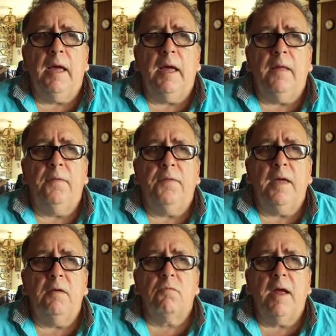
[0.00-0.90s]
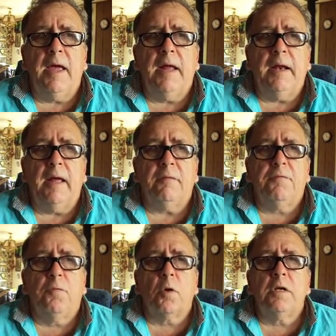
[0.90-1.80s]
and they ran
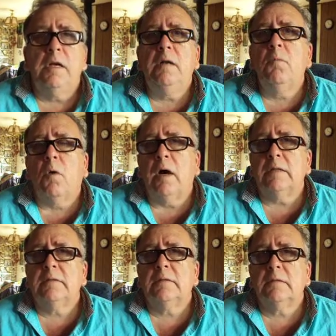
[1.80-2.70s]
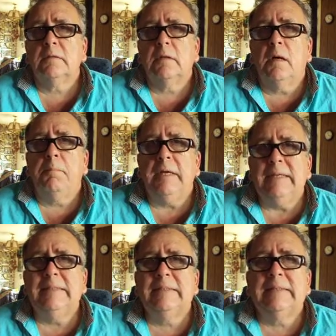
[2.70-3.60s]
at 14 watts a
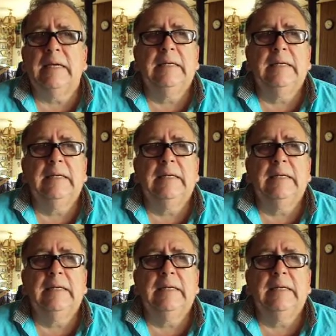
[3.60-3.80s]
piece.